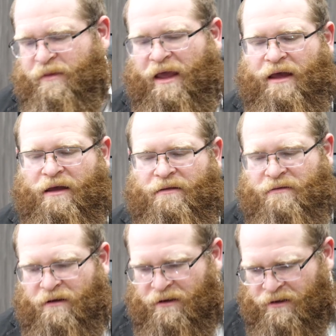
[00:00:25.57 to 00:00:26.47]

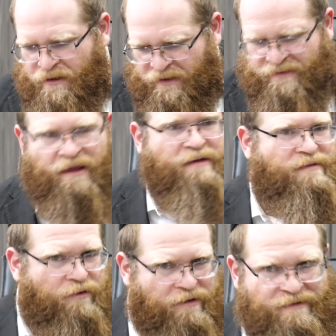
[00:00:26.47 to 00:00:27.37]
and he stays
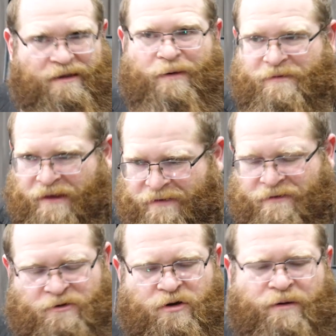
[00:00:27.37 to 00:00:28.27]
there. He sleeps. He has
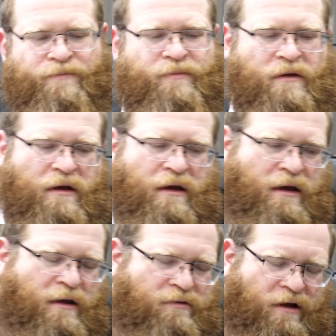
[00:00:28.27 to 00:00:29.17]
the dream. The